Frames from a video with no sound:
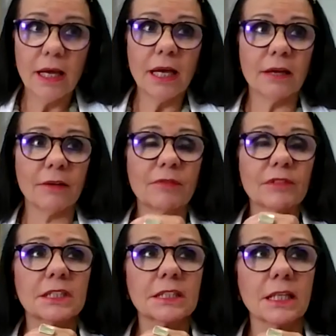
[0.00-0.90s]
have
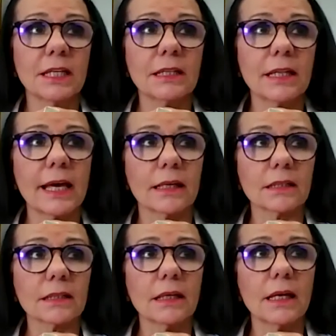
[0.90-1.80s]
seen that
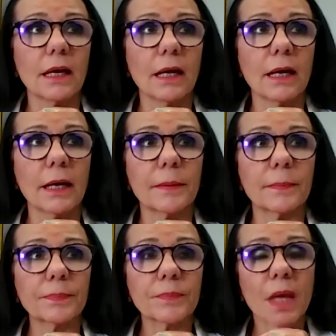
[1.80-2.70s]

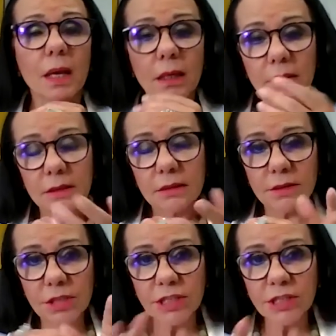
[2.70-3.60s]
um,
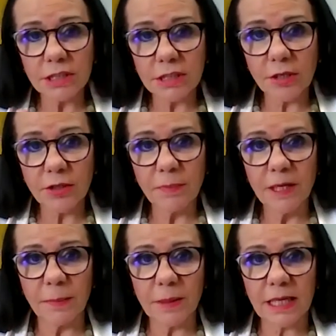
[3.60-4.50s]
just so that
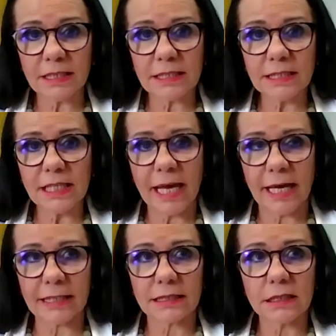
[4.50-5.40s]
people
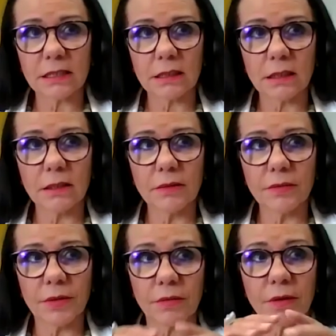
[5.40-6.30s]
understand
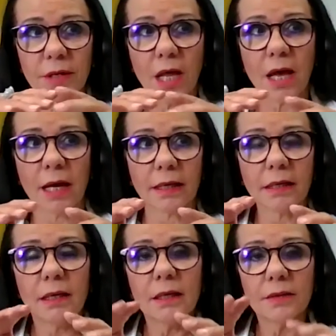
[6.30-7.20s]
that are
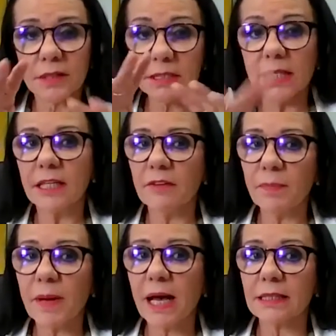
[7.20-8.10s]
online. The seat
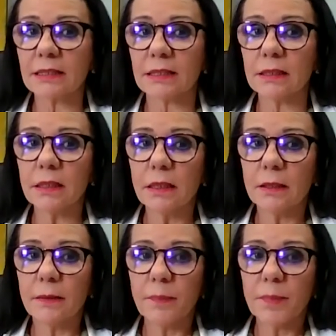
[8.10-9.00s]
of Barton
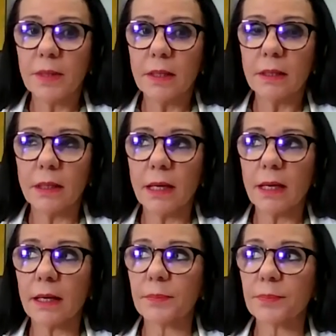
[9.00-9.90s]

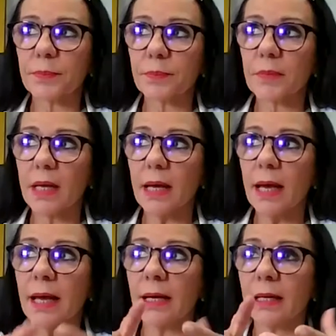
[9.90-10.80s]
um,
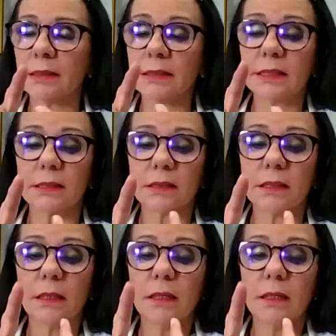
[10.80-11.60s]
has